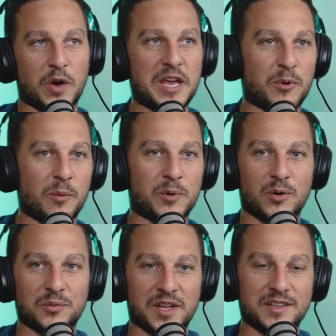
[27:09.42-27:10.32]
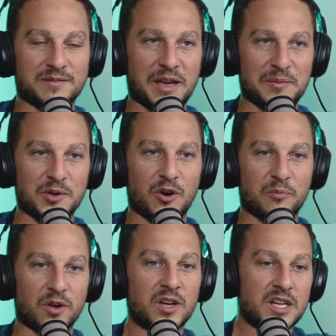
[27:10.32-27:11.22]
sweet popcorn, then maybe not.
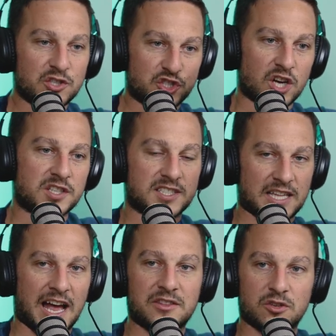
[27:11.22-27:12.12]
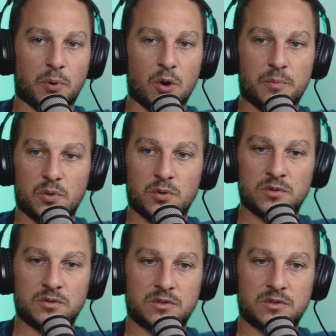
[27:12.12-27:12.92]
But just standard popcorn,